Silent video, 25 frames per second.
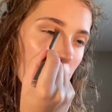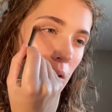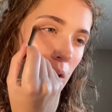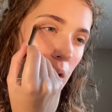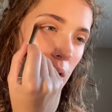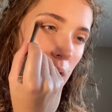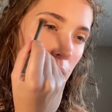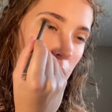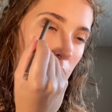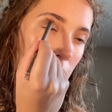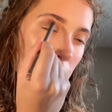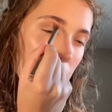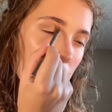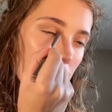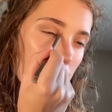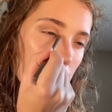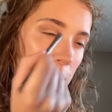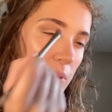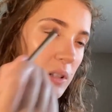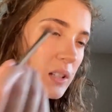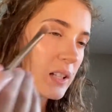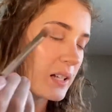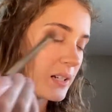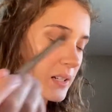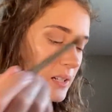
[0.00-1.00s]
and just
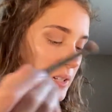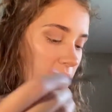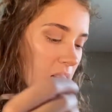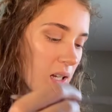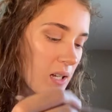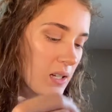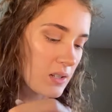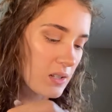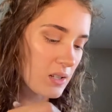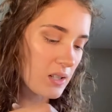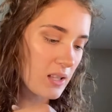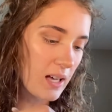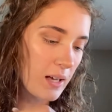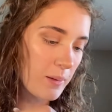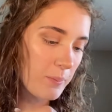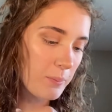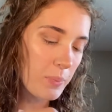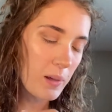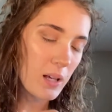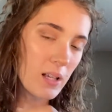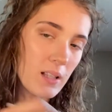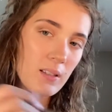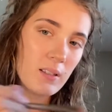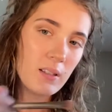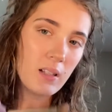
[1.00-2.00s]
blend it into that
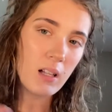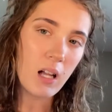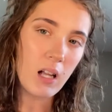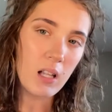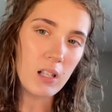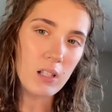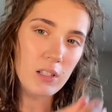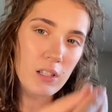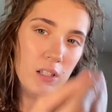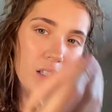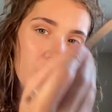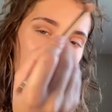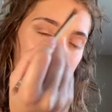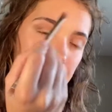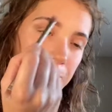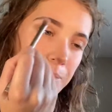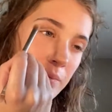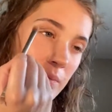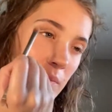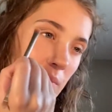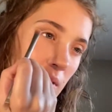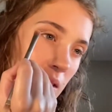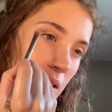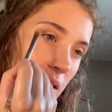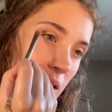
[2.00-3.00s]
base color,
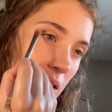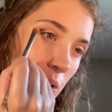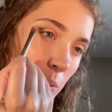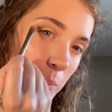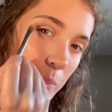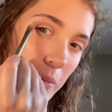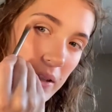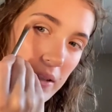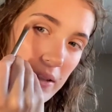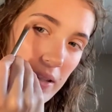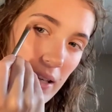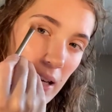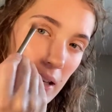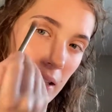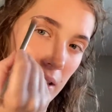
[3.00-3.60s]
little bits at a